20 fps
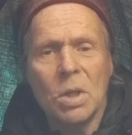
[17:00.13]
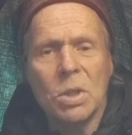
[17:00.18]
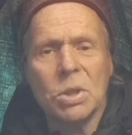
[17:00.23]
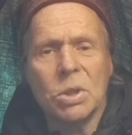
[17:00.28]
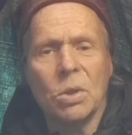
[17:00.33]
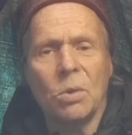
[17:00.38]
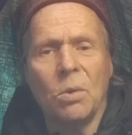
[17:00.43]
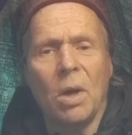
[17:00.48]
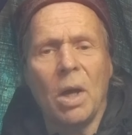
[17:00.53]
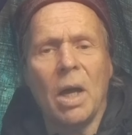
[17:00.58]

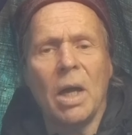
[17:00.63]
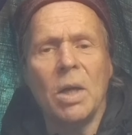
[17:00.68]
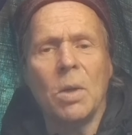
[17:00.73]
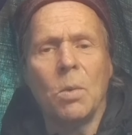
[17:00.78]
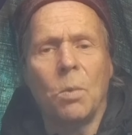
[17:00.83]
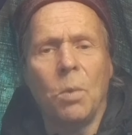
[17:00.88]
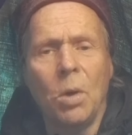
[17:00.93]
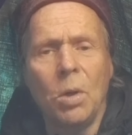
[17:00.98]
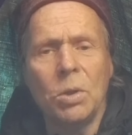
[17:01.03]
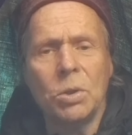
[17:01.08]
So
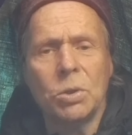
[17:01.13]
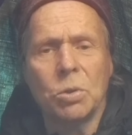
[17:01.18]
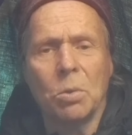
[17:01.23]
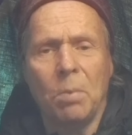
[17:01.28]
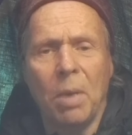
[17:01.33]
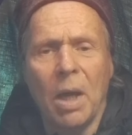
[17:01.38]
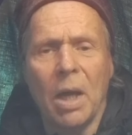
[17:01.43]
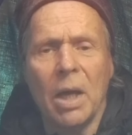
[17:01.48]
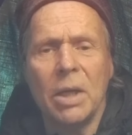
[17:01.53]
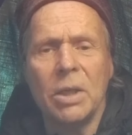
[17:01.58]
I want
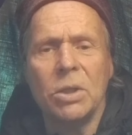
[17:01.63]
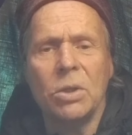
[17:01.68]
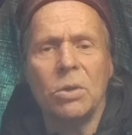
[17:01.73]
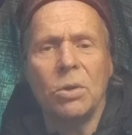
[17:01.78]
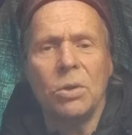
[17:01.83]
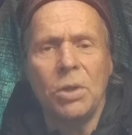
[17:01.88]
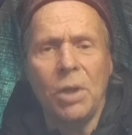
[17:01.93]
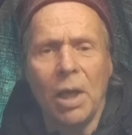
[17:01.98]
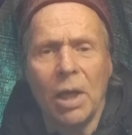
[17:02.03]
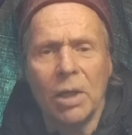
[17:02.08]
to buy
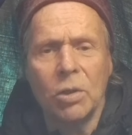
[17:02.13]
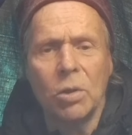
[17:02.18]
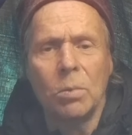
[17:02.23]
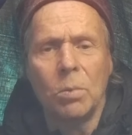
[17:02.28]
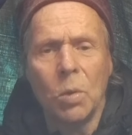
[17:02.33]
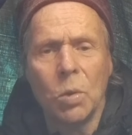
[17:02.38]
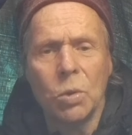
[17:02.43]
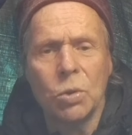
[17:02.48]
another